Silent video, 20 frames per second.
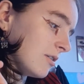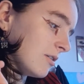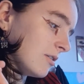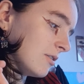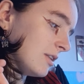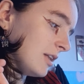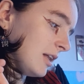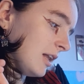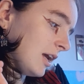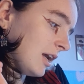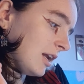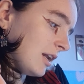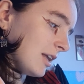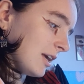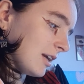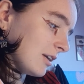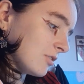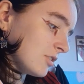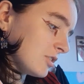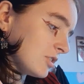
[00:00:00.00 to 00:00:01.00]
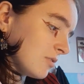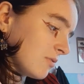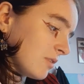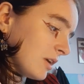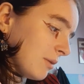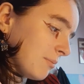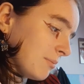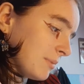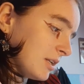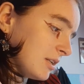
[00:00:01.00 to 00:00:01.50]
delay in language
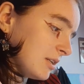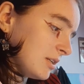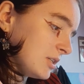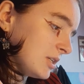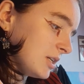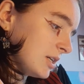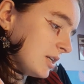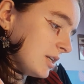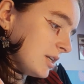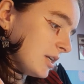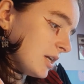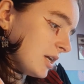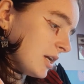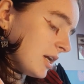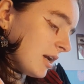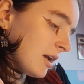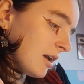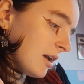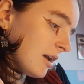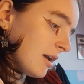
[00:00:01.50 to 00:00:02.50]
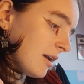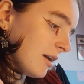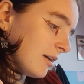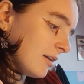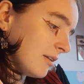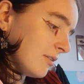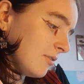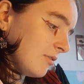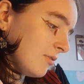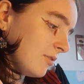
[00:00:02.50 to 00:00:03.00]
development,
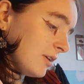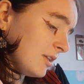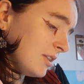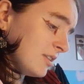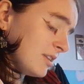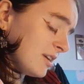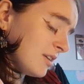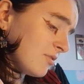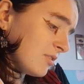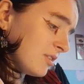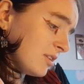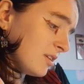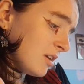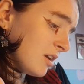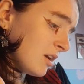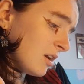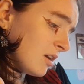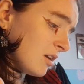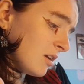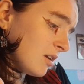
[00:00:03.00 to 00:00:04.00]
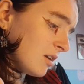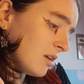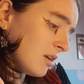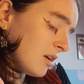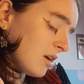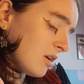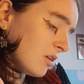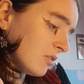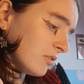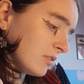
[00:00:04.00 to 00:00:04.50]
and we definitely
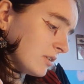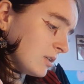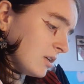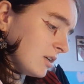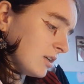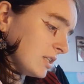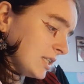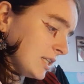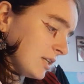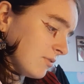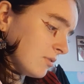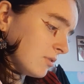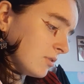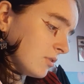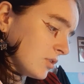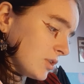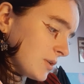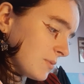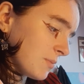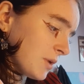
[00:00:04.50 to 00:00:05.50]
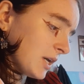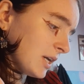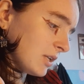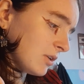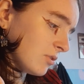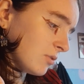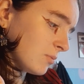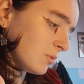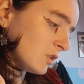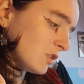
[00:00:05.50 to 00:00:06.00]
also have difficulty making
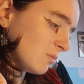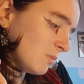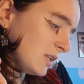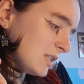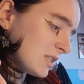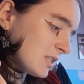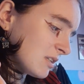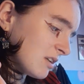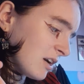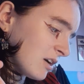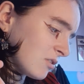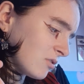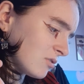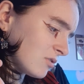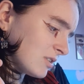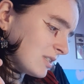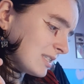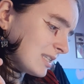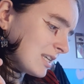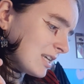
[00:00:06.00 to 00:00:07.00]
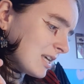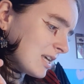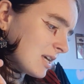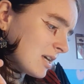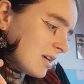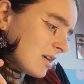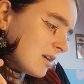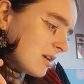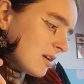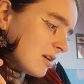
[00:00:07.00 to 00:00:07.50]
normal speech sounds.
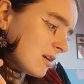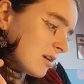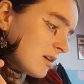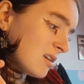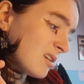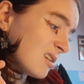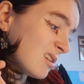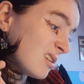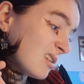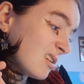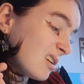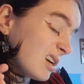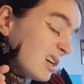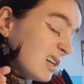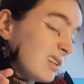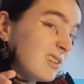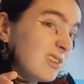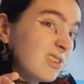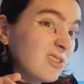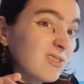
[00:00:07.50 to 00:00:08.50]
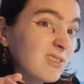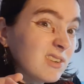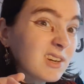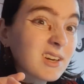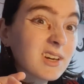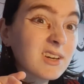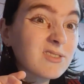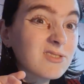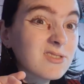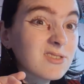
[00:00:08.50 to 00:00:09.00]
I don't know what
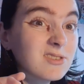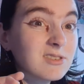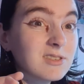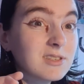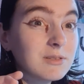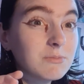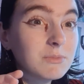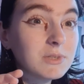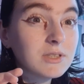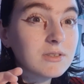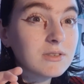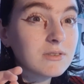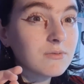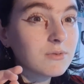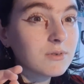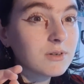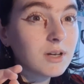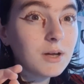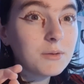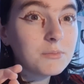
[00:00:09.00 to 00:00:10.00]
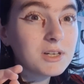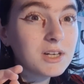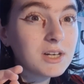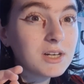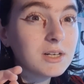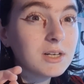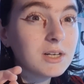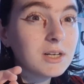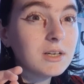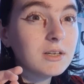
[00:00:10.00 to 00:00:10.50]
counts as a limited
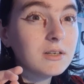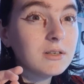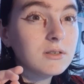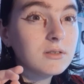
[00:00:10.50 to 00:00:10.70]
vocabulary.